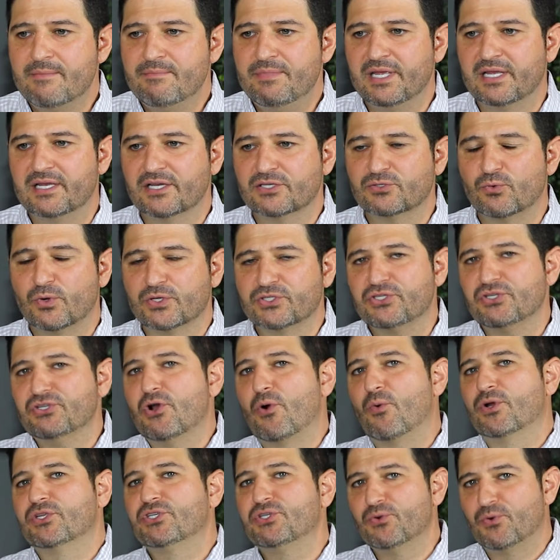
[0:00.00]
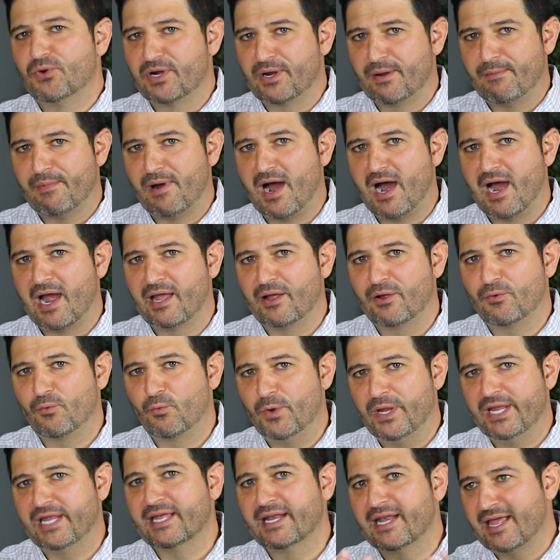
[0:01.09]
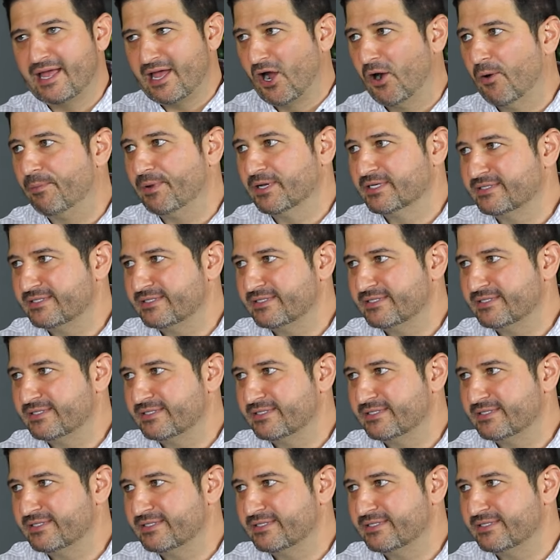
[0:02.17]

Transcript: because once you know what you want to buy, we can help